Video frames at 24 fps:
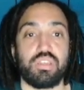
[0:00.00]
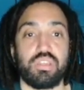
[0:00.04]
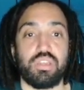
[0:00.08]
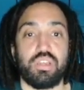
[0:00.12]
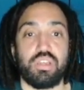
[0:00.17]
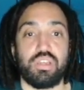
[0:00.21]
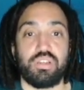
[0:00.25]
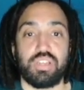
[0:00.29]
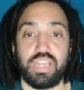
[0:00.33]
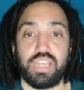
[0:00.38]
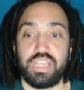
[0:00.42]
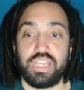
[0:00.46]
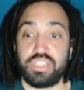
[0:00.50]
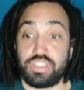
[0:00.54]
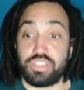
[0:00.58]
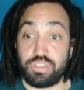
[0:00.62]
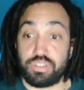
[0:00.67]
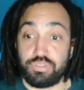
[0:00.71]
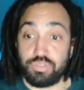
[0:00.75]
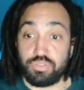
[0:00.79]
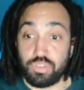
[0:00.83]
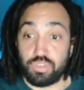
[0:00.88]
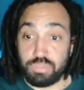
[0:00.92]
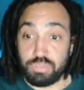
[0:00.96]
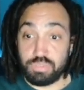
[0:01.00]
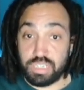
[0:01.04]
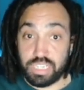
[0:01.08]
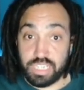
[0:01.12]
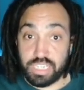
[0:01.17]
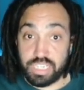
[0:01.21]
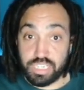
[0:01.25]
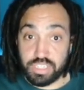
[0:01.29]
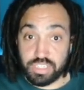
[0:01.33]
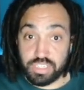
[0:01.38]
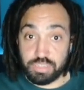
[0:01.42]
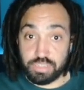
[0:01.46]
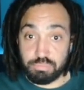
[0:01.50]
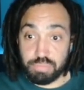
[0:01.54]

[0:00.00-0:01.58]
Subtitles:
Okay, so the formula is